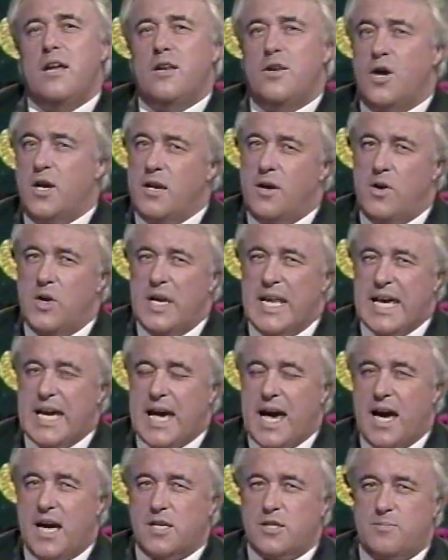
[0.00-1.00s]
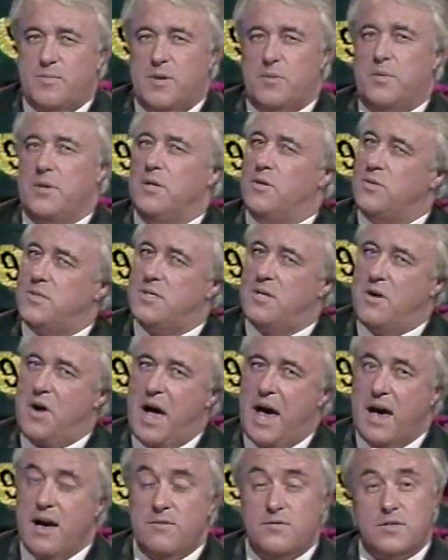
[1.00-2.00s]
Not only cash, but we also
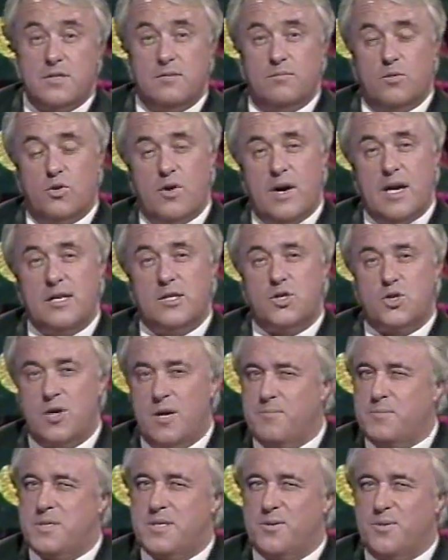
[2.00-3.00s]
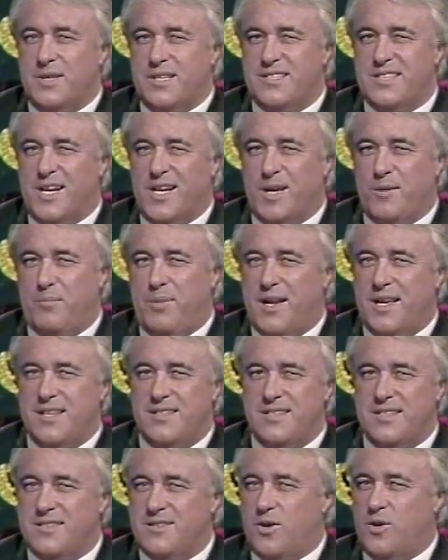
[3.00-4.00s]
have some great trips to exotic
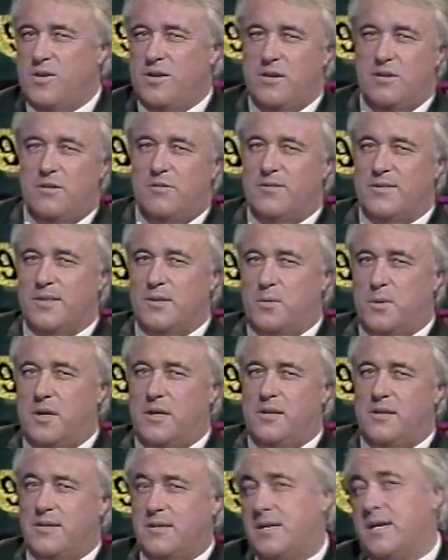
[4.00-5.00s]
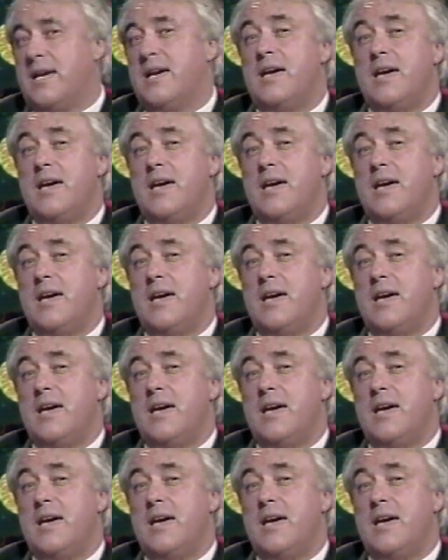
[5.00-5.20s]
places all over the world.